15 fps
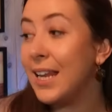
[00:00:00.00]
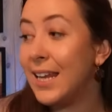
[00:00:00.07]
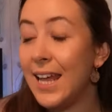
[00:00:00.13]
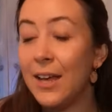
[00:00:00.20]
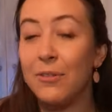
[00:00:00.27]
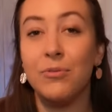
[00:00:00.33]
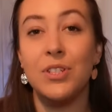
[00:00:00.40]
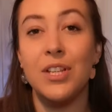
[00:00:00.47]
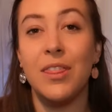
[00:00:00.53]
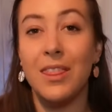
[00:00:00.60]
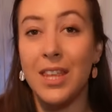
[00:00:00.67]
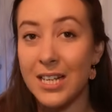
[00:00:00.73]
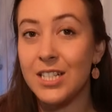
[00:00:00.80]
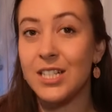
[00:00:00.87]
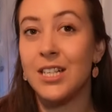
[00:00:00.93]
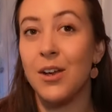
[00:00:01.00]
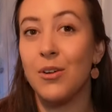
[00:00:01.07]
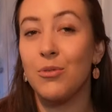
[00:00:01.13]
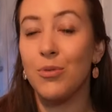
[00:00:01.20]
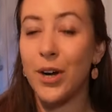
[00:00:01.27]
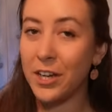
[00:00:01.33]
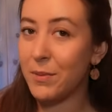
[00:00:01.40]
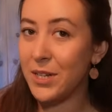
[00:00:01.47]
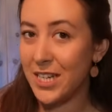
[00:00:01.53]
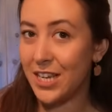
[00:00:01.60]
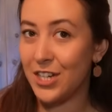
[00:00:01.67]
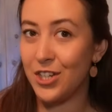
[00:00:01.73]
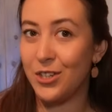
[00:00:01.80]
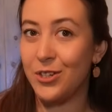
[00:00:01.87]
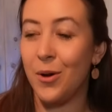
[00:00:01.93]
left this
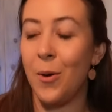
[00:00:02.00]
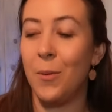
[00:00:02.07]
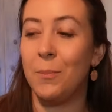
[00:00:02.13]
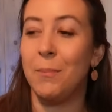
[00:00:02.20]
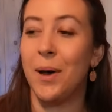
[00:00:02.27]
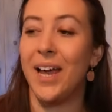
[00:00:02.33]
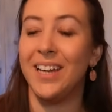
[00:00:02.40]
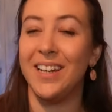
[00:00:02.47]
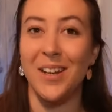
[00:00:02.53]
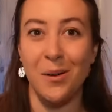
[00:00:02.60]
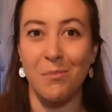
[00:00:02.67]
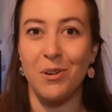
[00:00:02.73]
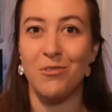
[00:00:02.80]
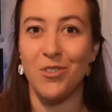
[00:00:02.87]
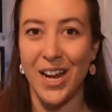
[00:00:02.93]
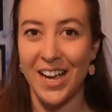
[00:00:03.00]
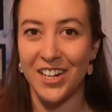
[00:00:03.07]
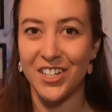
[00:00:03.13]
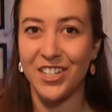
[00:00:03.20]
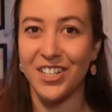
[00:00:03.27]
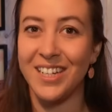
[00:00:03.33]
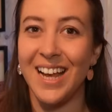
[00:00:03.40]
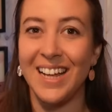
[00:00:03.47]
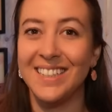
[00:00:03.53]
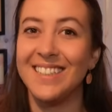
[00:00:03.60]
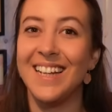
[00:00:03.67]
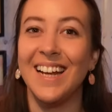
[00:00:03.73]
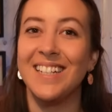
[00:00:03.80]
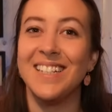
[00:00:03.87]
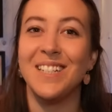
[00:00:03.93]
recommendation on my Numb reaction and
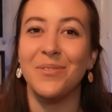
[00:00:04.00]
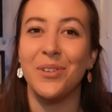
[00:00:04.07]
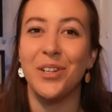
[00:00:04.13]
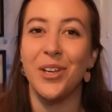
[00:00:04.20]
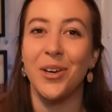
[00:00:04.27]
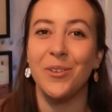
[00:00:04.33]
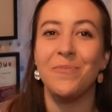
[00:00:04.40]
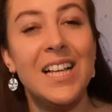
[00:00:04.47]
analysis video.